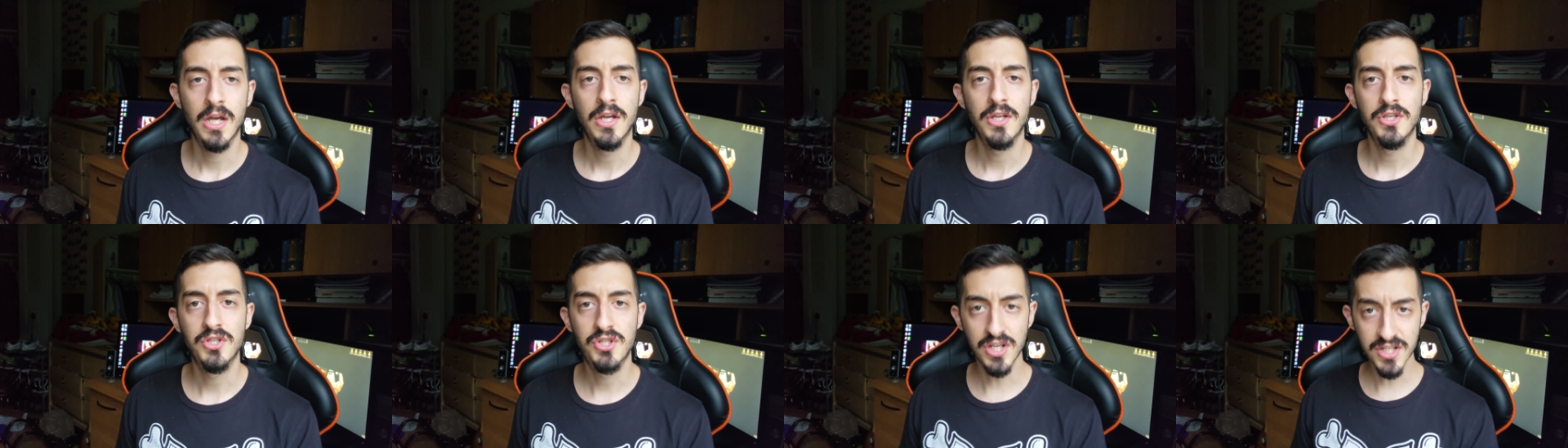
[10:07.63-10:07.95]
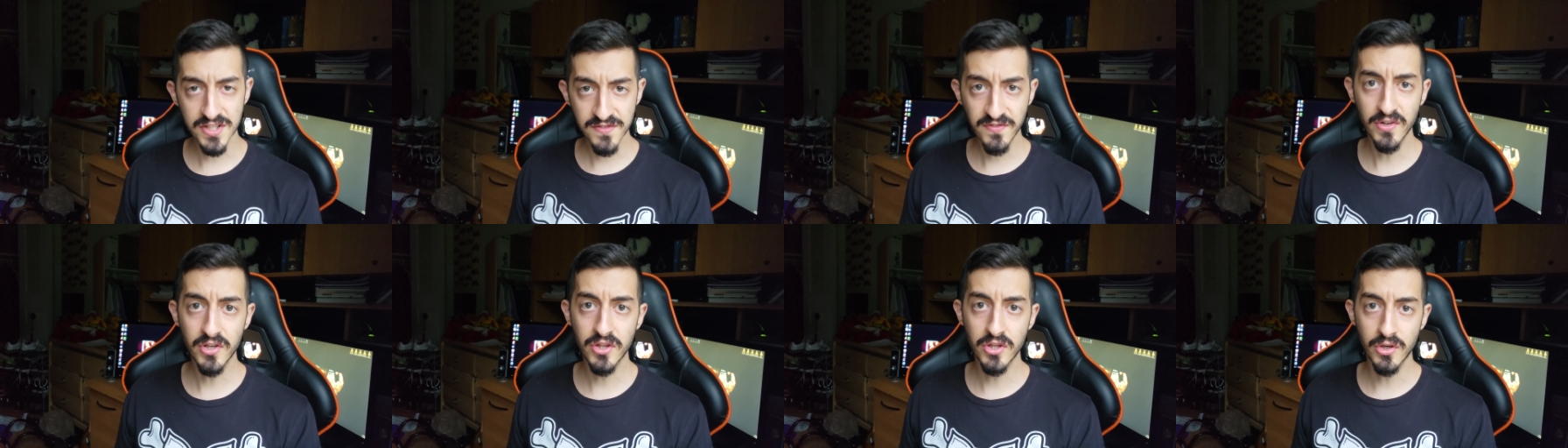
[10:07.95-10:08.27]

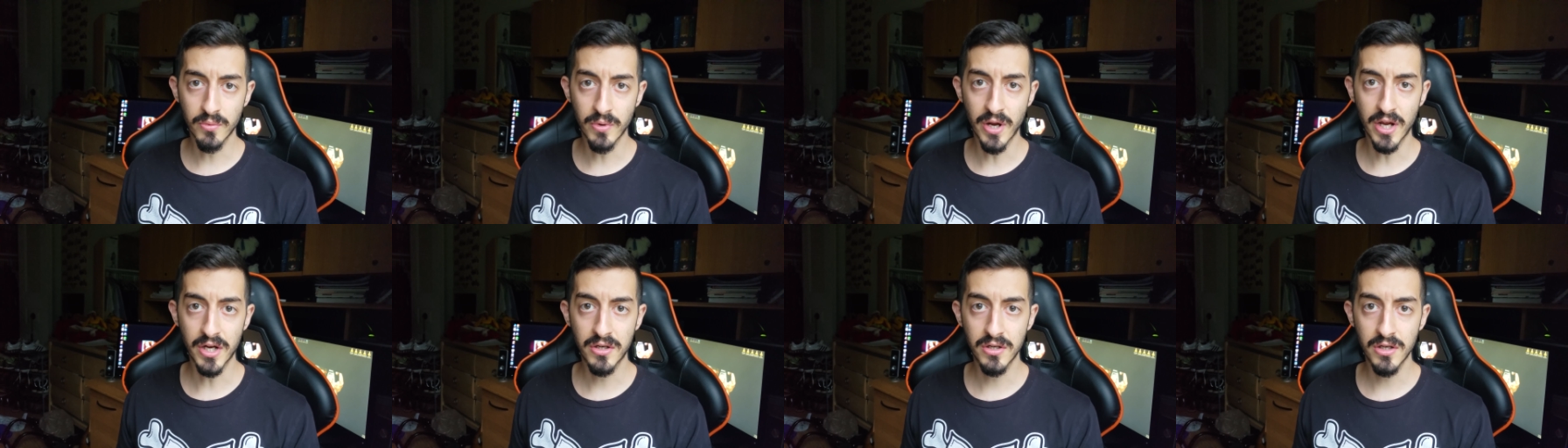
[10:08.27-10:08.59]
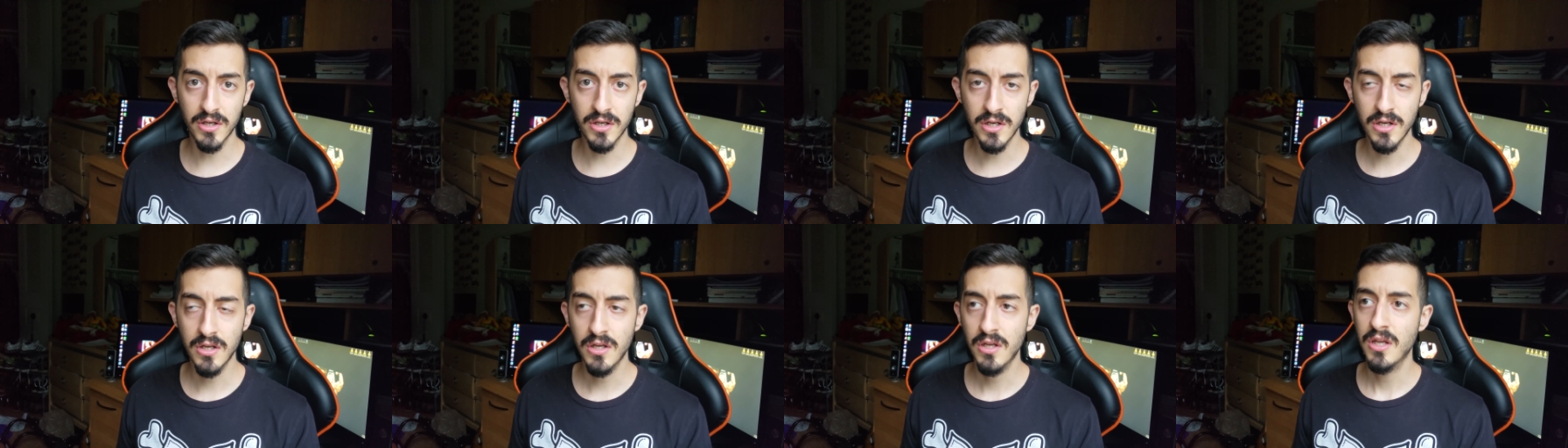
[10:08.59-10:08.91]
Just for the
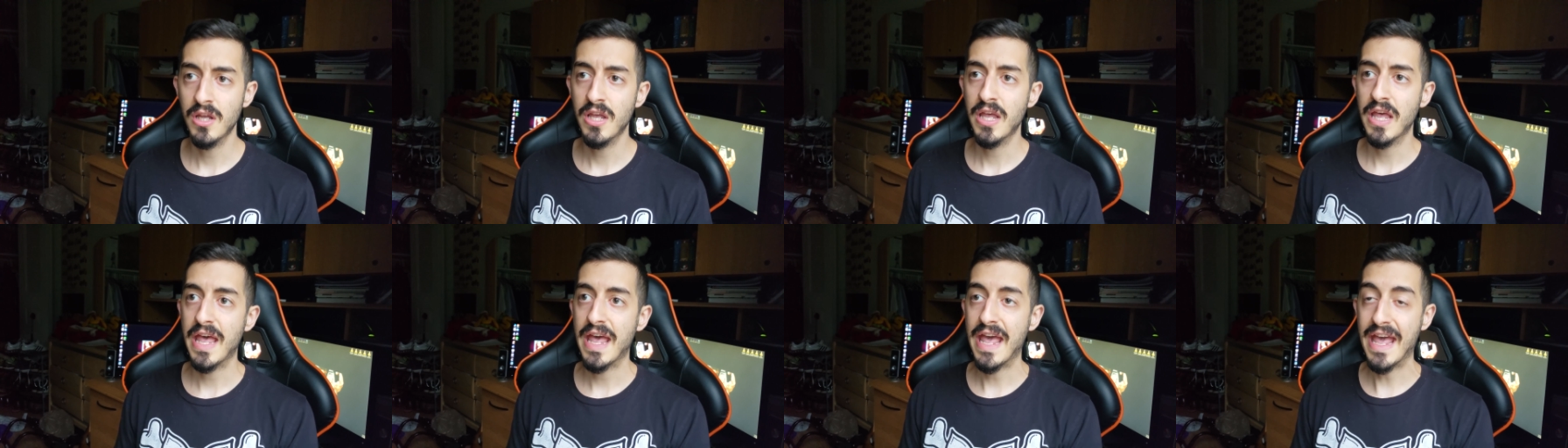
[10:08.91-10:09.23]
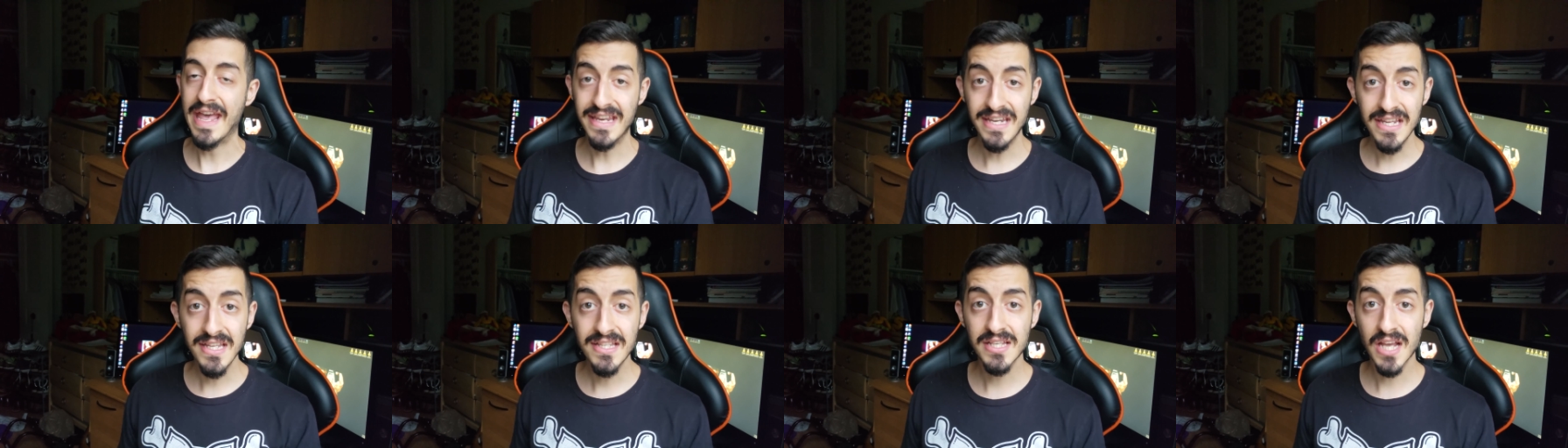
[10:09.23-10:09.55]
record,
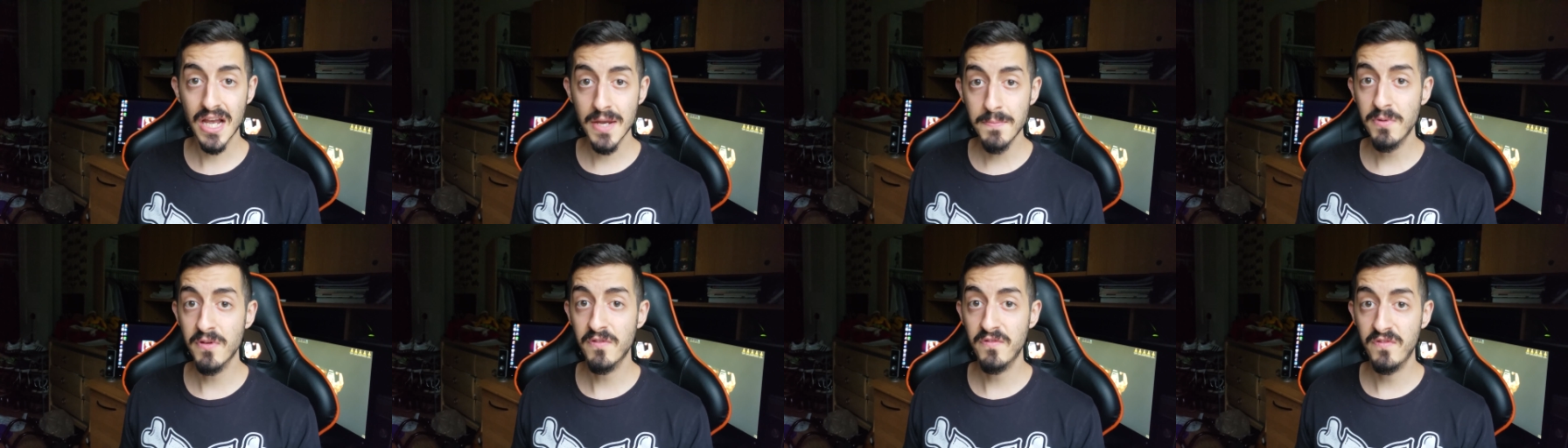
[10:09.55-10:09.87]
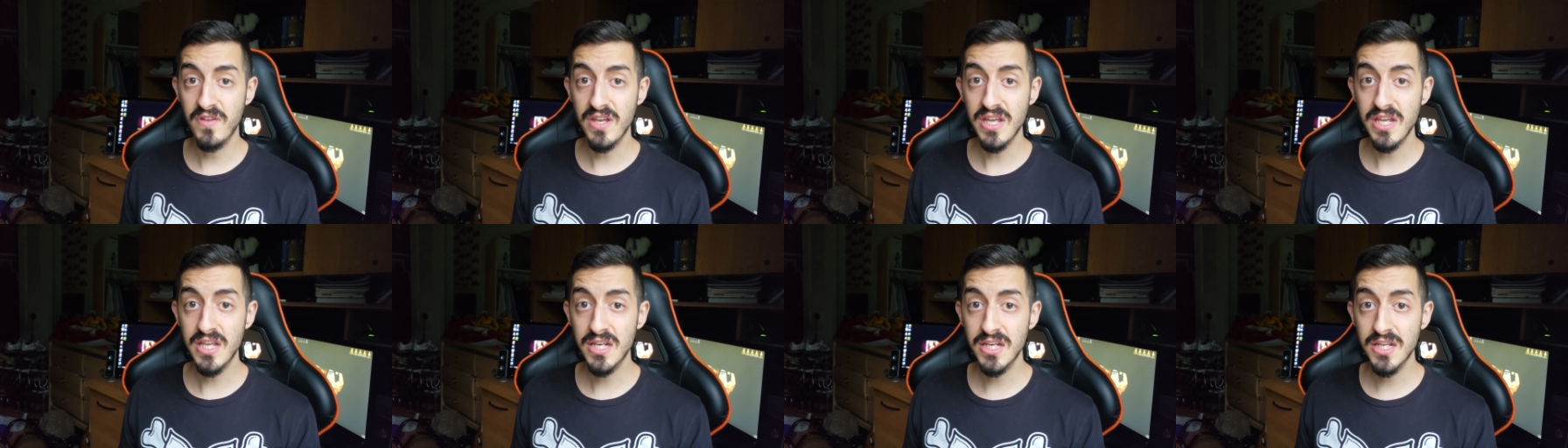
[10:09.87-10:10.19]
any type of
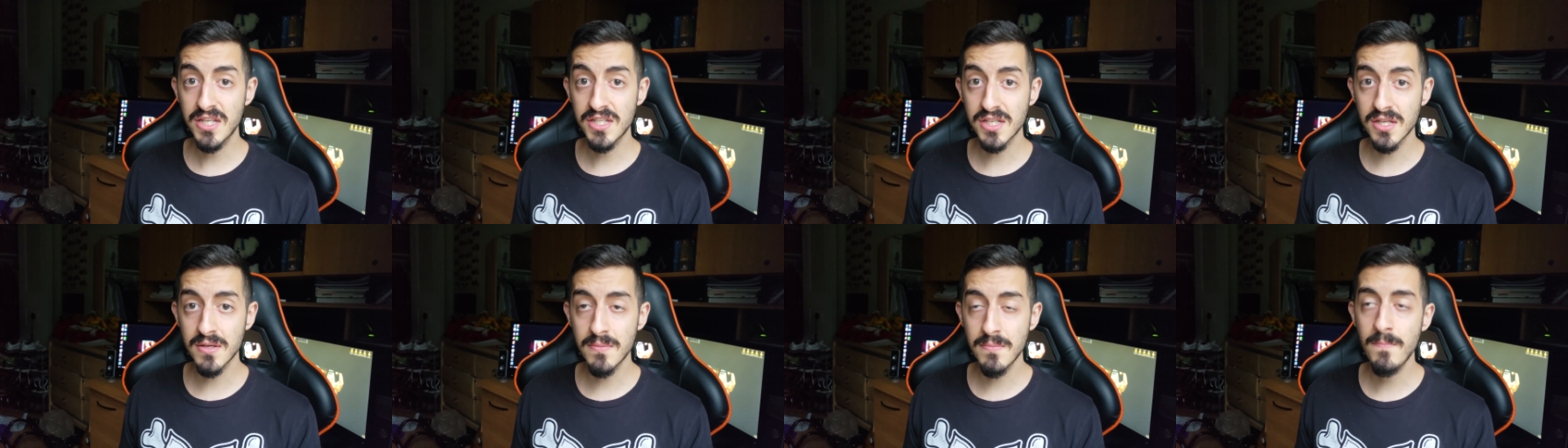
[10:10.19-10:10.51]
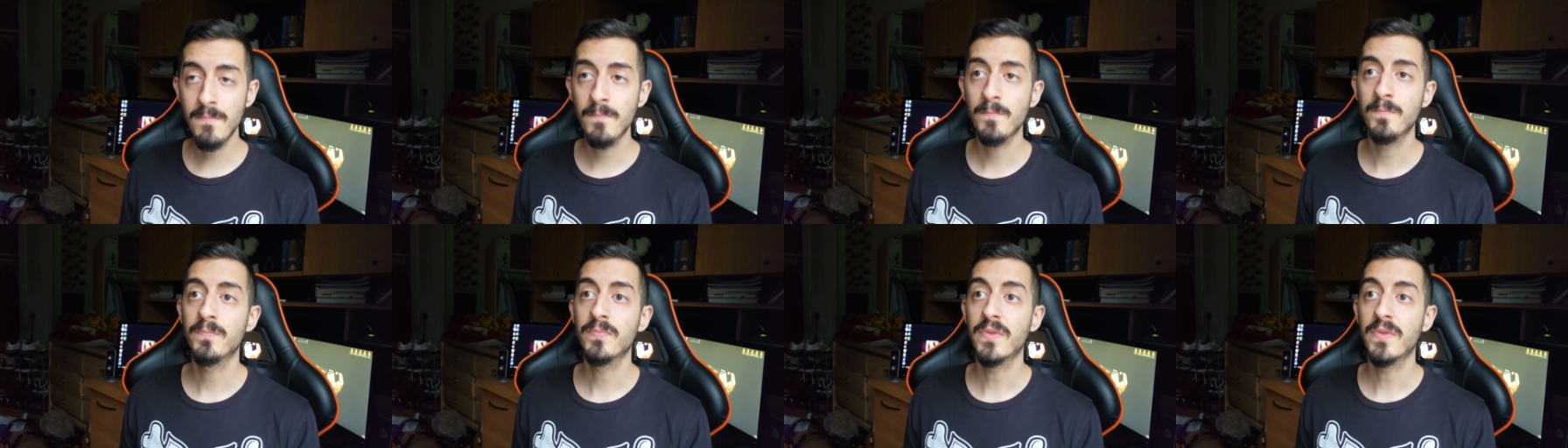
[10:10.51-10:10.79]
veganism